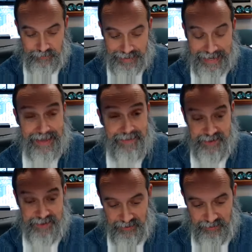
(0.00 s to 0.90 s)
have
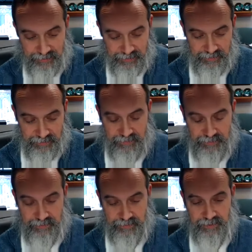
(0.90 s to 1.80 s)
seen,
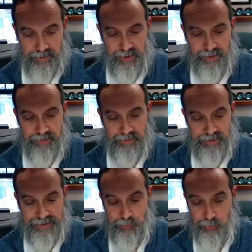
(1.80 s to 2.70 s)
and
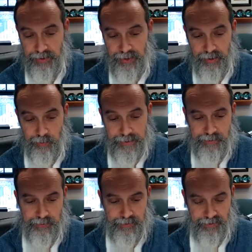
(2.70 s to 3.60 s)
that's where I
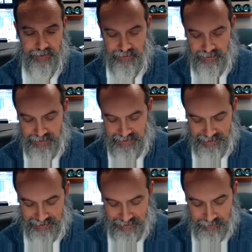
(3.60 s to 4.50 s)
went with it, is
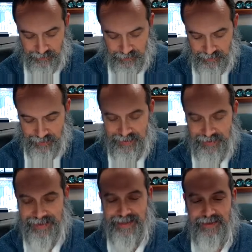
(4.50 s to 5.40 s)
that even
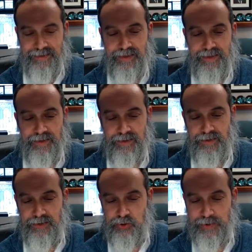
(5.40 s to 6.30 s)
in the
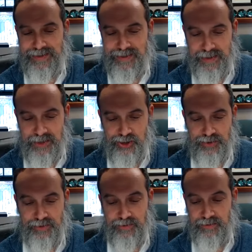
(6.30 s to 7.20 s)
the
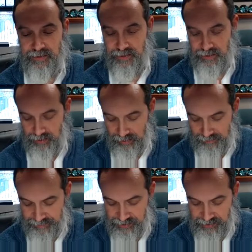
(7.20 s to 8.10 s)
translation
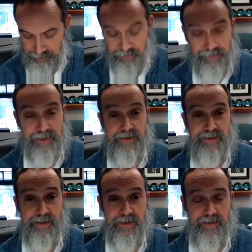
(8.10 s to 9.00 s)
of some of these
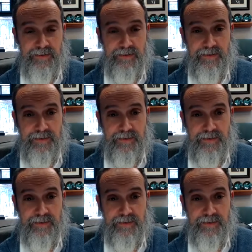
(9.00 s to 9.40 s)
things,